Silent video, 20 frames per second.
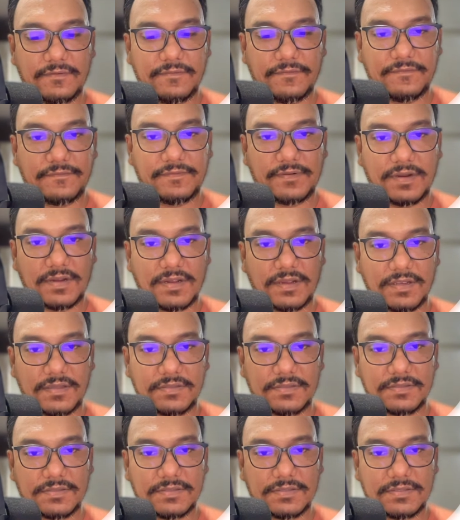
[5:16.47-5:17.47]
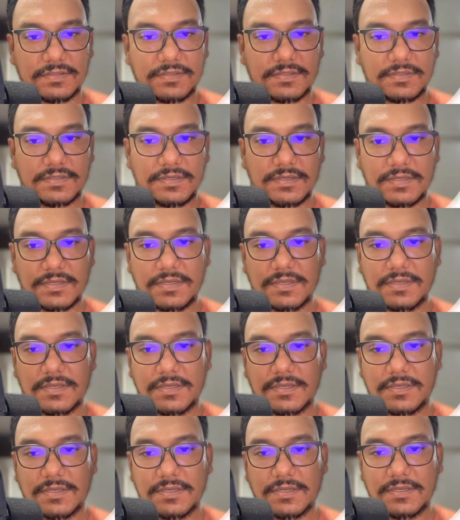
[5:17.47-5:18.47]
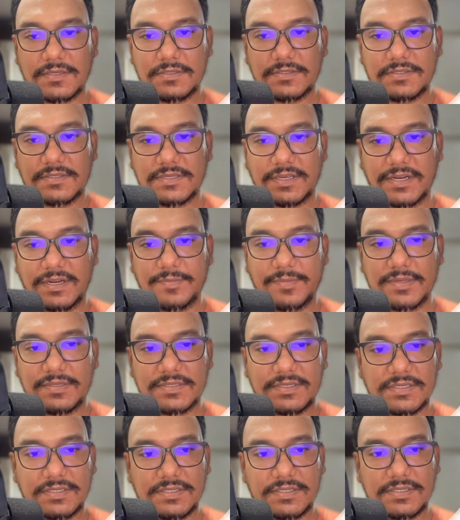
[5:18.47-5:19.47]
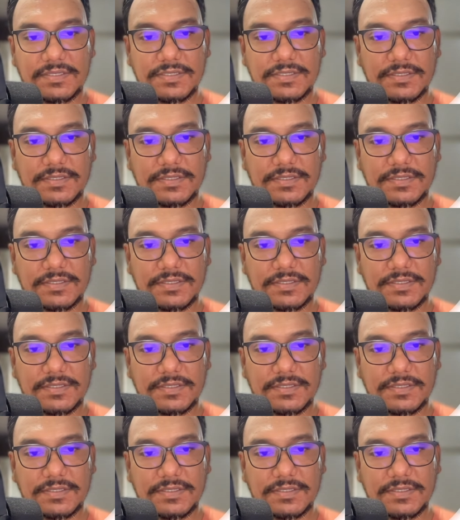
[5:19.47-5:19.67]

France, send message.